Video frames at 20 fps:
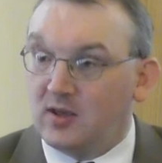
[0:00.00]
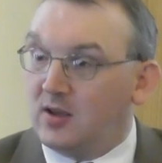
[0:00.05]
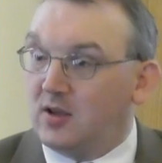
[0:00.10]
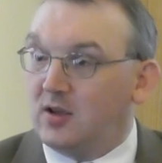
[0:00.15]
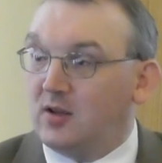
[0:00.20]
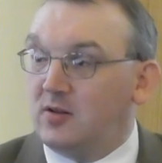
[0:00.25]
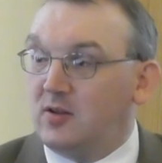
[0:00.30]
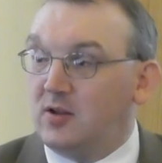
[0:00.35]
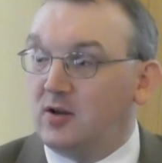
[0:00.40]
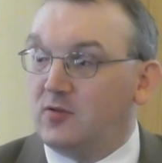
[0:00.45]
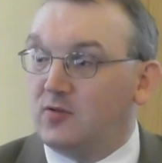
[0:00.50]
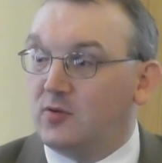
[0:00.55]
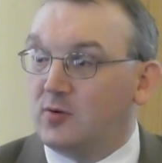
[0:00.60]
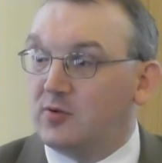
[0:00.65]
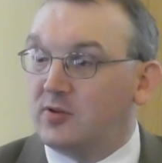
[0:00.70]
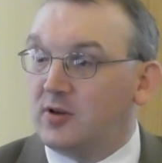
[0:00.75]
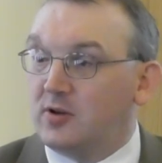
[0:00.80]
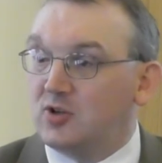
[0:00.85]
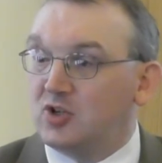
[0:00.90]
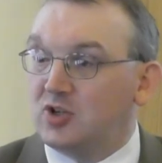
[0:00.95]
and therefore
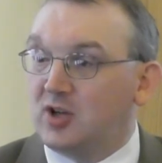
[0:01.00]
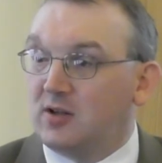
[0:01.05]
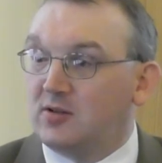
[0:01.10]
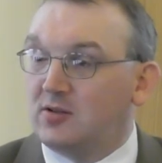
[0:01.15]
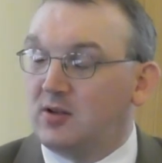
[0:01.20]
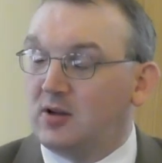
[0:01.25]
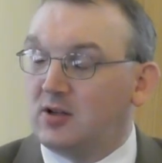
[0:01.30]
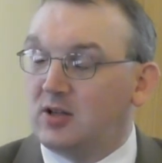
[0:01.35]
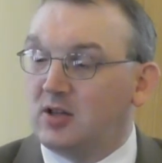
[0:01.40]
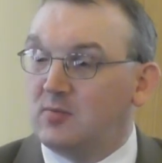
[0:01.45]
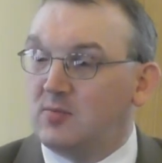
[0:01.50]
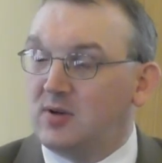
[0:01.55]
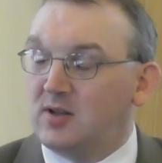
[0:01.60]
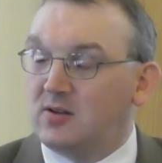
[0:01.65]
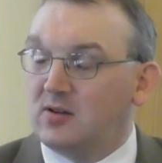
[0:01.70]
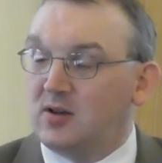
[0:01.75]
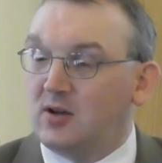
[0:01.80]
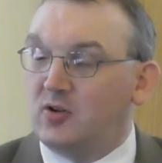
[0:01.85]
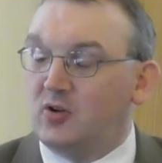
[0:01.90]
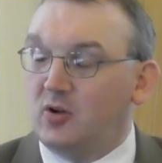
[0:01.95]
thou shalt not commit
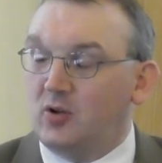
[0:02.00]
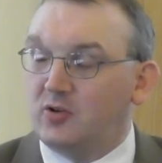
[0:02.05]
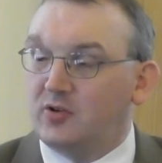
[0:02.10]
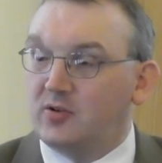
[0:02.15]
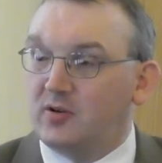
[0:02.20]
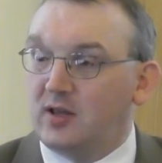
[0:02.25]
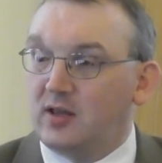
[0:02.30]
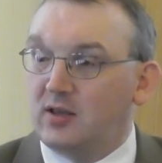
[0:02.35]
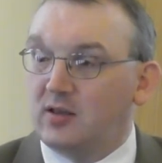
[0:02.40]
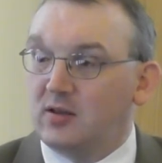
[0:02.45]
adultery.